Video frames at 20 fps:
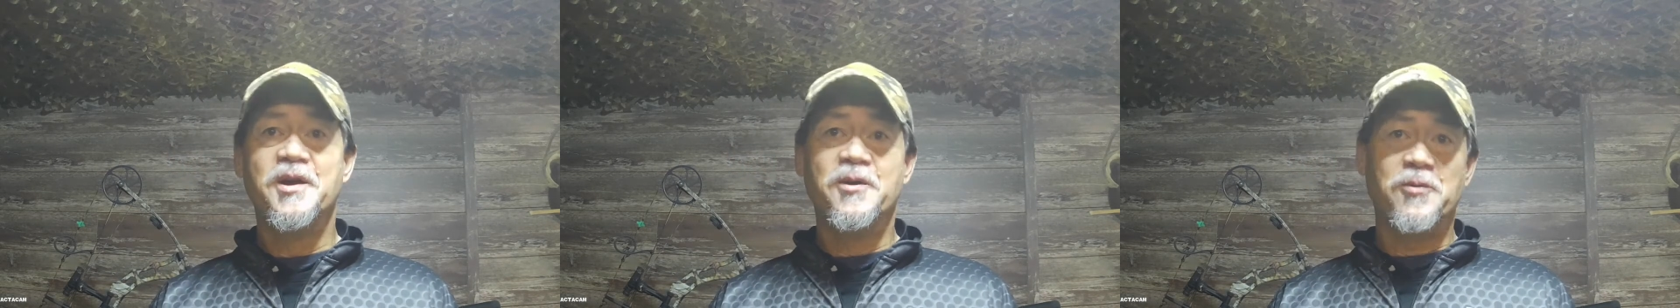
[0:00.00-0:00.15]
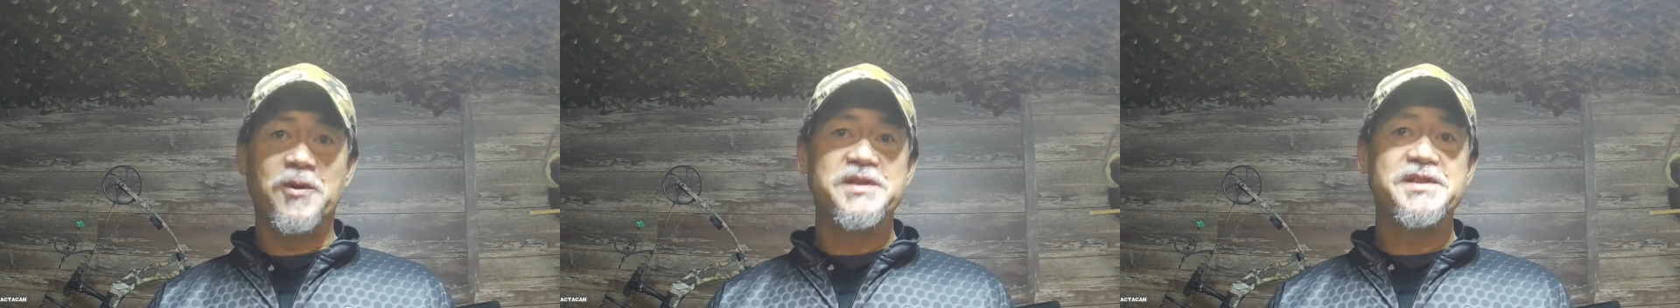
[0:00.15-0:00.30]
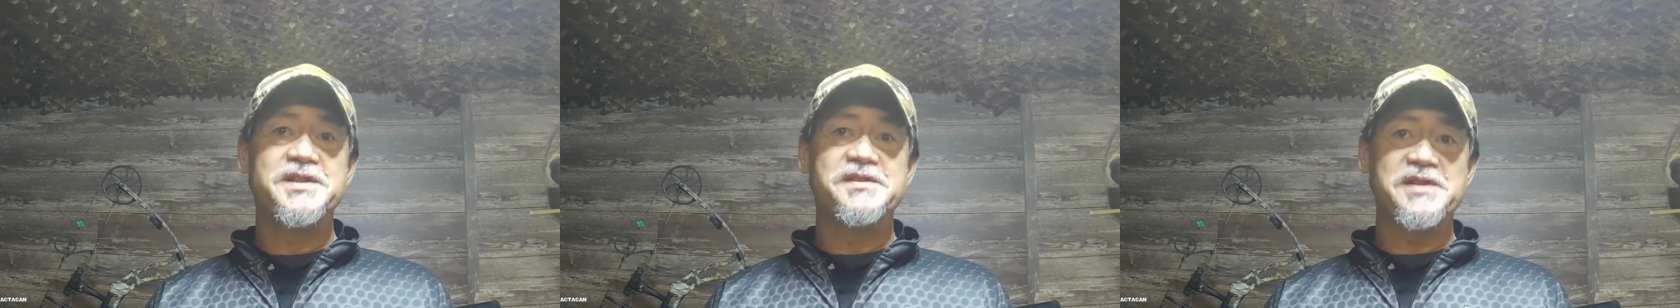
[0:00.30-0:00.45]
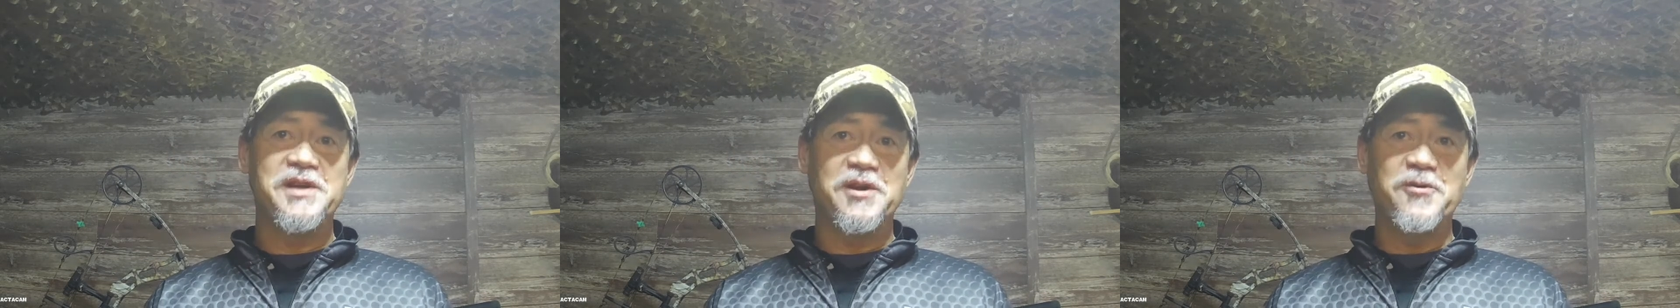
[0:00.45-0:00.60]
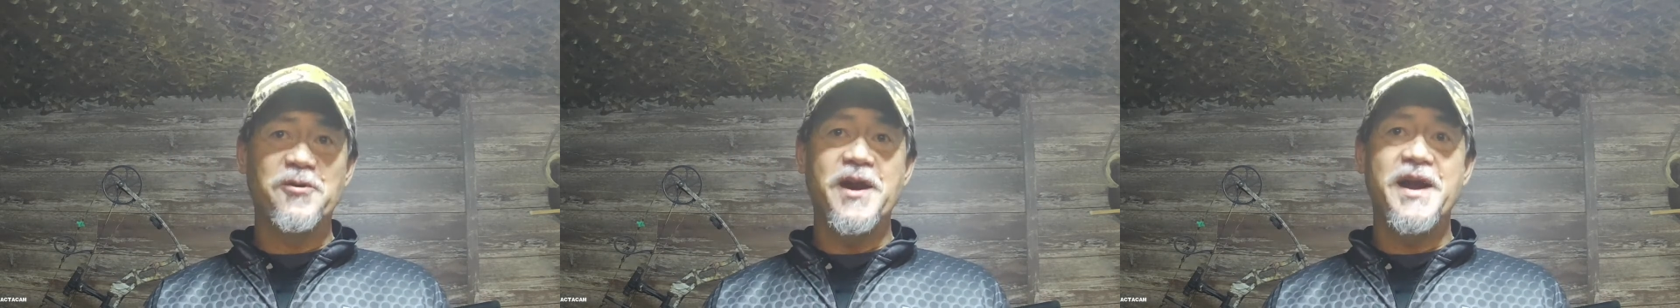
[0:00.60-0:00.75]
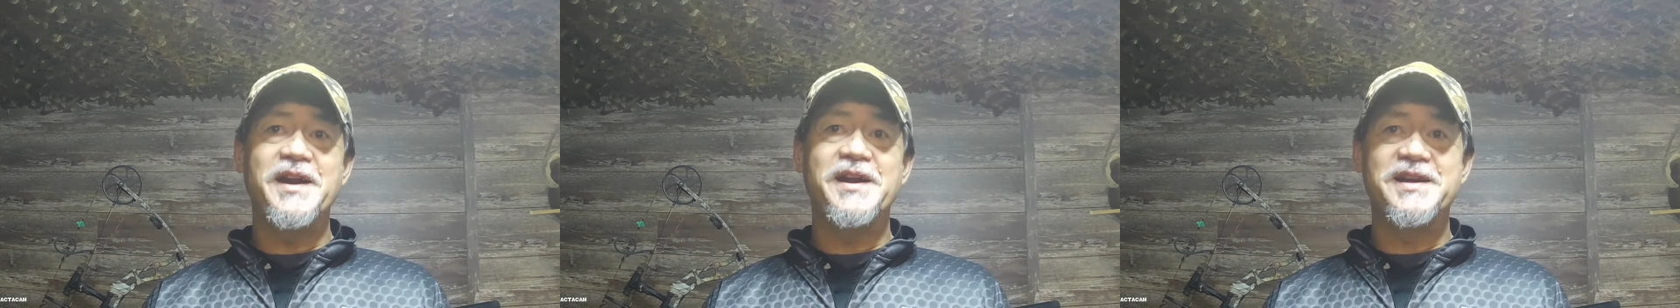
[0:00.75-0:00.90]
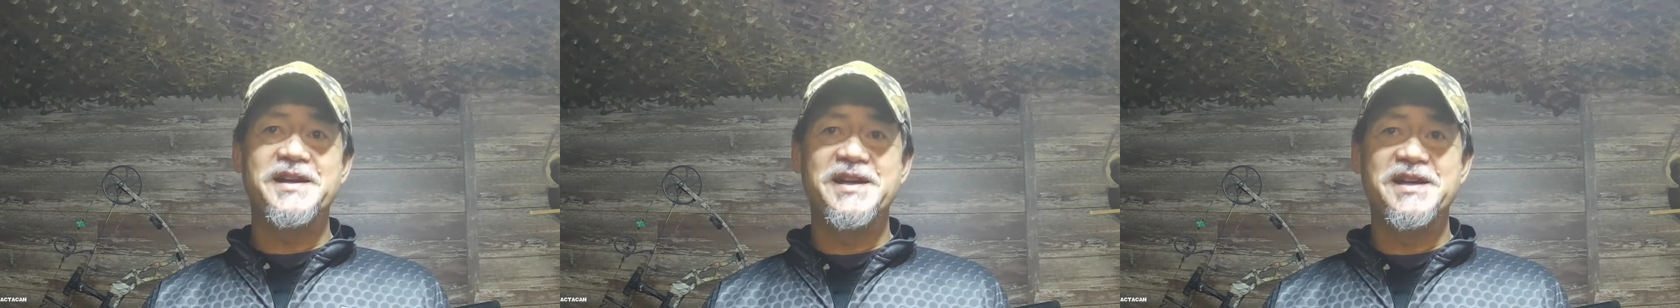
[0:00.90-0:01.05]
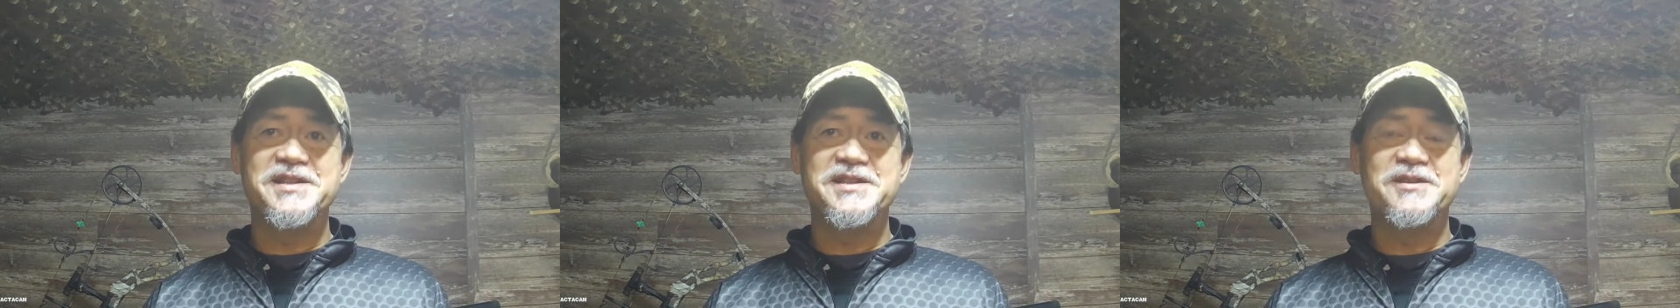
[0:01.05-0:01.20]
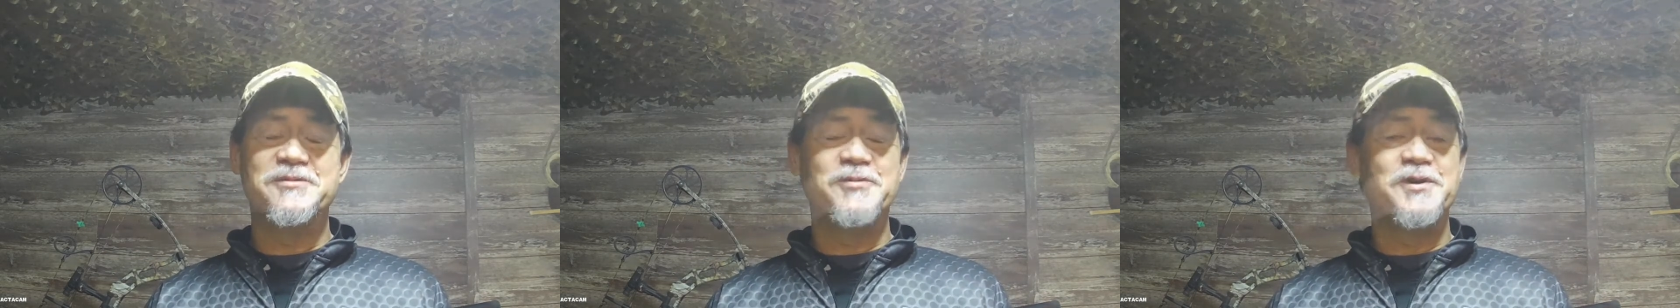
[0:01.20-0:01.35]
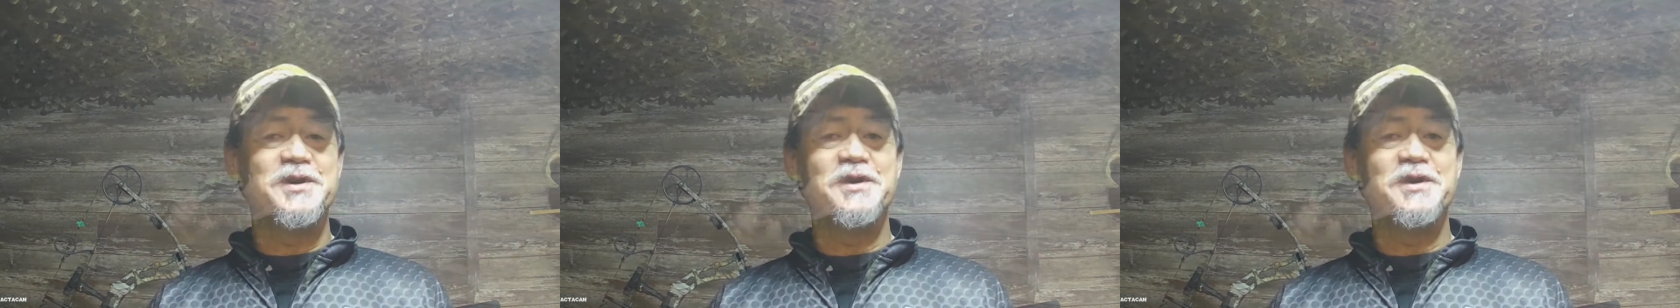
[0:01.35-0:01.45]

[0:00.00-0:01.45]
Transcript: which is a great addition when you're